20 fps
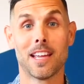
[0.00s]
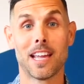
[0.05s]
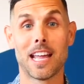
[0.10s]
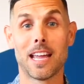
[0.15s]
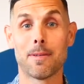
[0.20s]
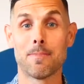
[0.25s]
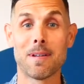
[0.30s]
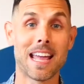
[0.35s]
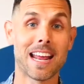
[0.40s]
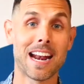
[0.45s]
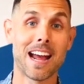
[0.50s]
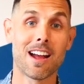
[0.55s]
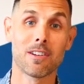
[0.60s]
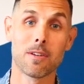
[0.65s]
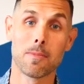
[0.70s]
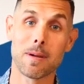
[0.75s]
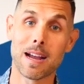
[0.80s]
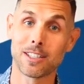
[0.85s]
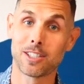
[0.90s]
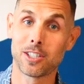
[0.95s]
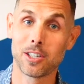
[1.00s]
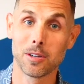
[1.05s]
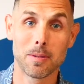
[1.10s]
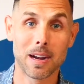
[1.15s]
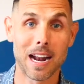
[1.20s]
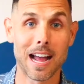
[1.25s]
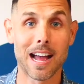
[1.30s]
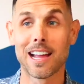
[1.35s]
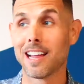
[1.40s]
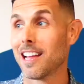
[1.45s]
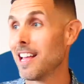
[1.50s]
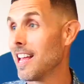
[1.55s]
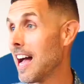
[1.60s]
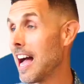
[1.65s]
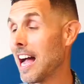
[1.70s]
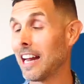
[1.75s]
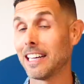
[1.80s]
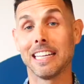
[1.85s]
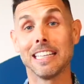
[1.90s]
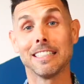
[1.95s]
And man, I don't know about you, but
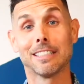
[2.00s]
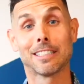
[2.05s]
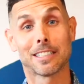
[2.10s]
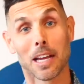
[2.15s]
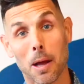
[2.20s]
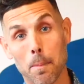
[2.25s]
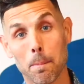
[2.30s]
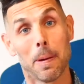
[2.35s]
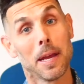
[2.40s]
I need some